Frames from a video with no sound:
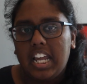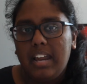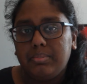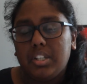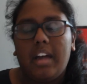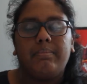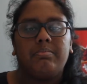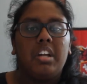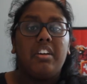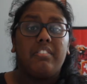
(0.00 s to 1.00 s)
game, so
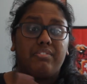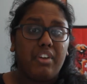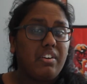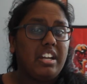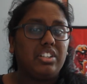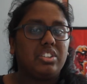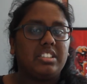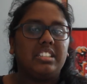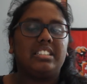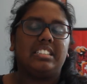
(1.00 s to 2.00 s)
I'm very
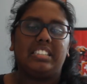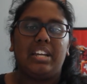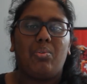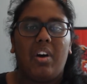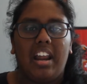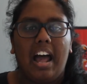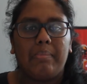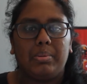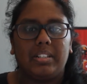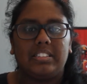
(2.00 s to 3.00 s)
interested to see what
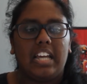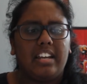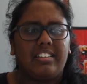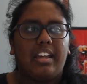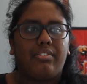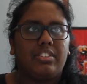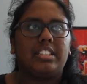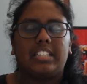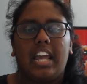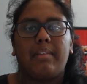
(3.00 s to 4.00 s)
happens and if
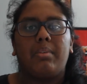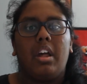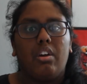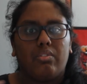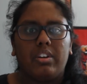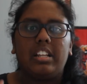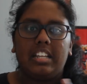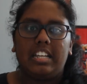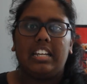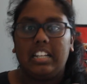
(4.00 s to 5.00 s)
this game
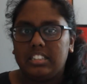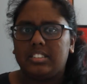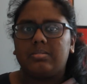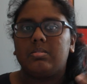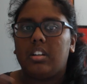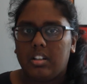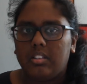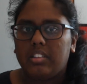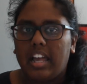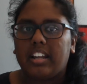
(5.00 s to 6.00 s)
really is
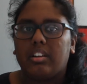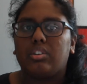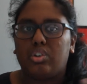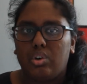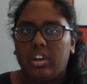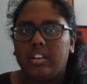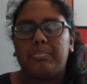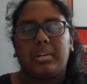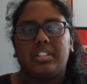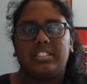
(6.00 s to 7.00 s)
like good,
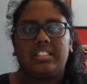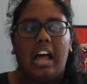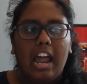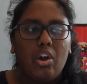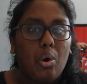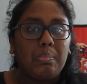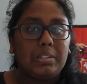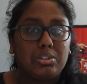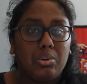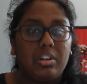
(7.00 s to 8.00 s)
because I hope
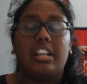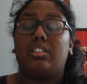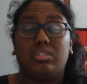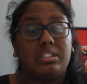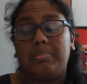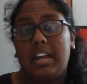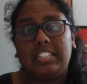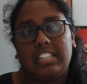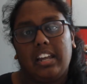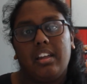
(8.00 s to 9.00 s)
it's good. It looks
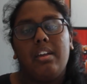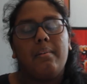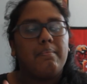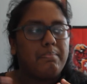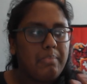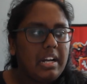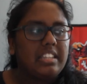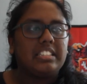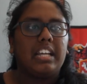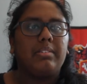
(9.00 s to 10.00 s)
amazing, but
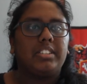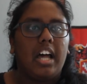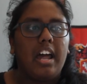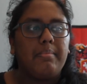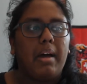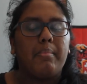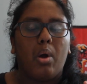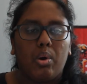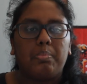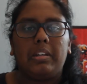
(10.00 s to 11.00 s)
at the same time I'm
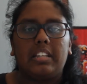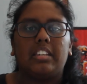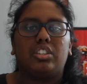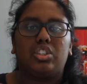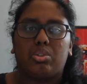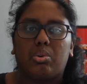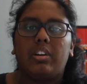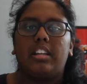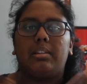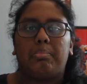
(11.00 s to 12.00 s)
hoping that the
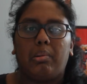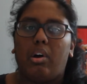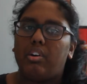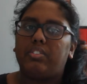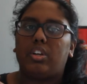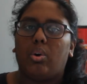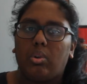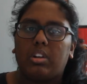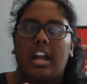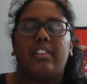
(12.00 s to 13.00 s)
story and the plot of it
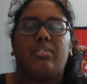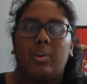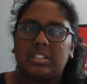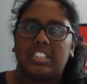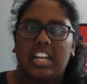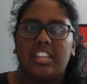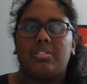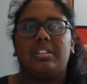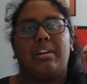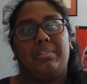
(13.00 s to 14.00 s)
all kind of works
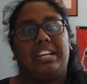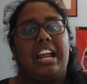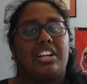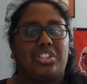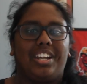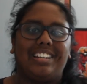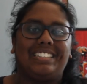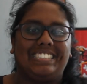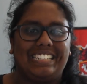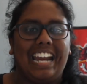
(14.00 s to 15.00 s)
together and that we can actually
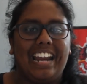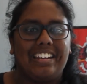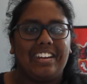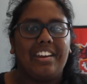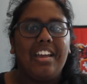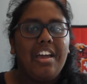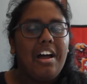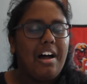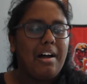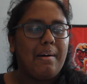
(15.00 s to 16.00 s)
understand it.
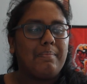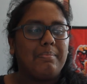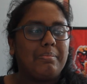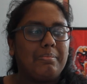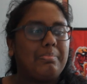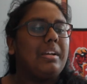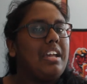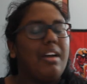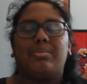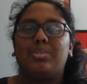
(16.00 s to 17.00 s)
Um, But
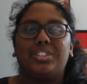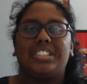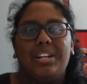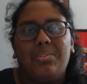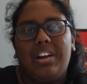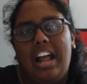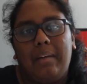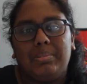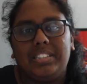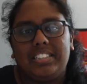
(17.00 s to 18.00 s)
yeah, we'll see what
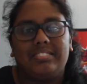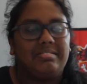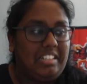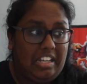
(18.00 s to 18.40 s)
happens and